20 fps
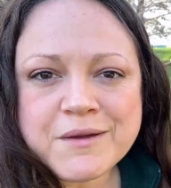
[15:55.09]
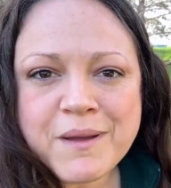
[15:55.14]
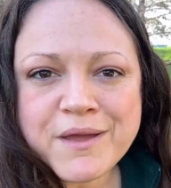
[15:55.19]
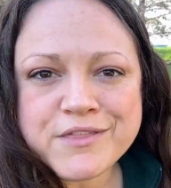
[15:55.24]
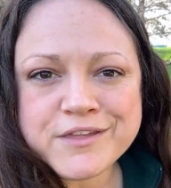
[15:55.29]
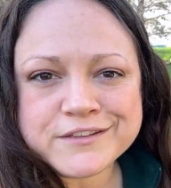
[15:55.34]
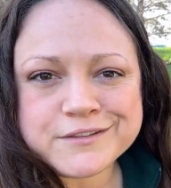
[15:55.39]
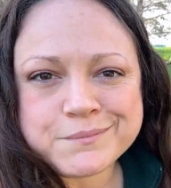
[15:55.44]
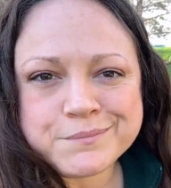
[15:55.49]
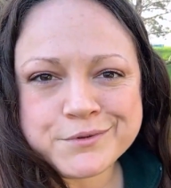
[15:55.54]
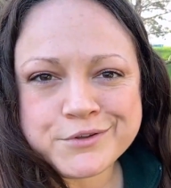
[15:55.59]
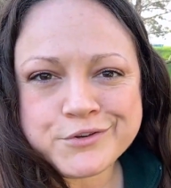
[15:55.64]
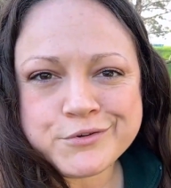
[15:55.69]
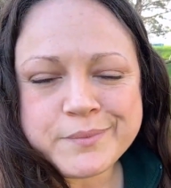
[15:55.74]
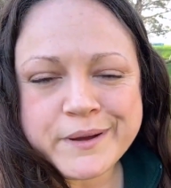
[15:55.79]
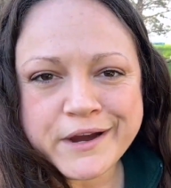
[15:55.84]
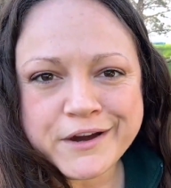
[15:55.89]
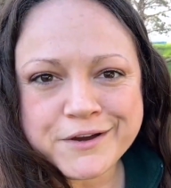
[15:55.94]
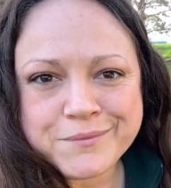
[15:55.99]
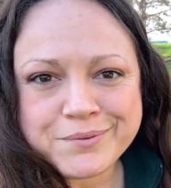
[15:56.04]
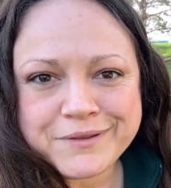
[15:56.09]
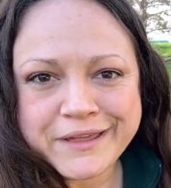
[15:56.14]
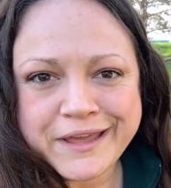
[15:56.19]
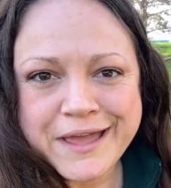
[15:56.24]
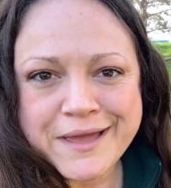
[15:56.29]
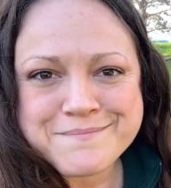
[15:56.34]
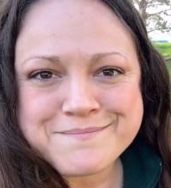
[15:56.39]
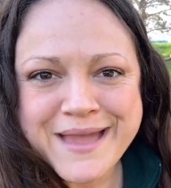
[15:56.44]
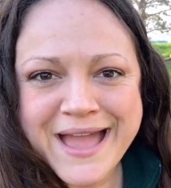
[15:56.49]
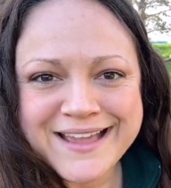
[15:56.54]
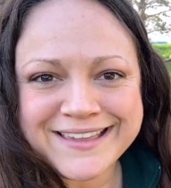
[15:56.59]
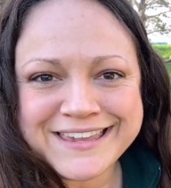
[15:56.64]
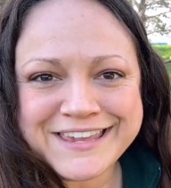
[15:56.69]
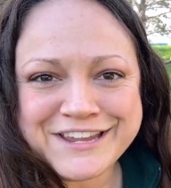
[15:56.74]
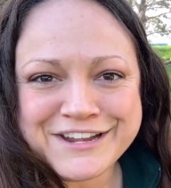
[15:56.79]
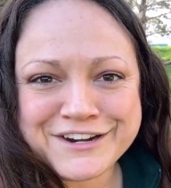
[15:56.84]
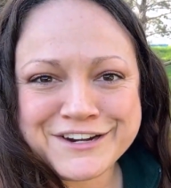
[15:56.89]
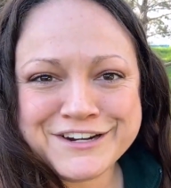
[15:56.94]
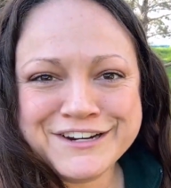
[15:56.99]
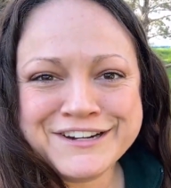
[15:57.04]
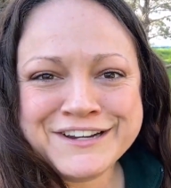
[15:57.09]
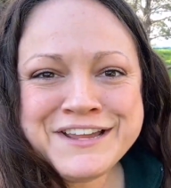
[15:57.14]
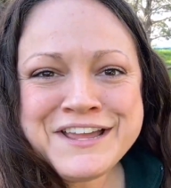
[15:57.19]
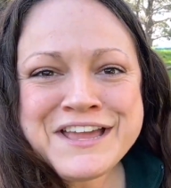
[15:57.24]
about this blueberry plant back here.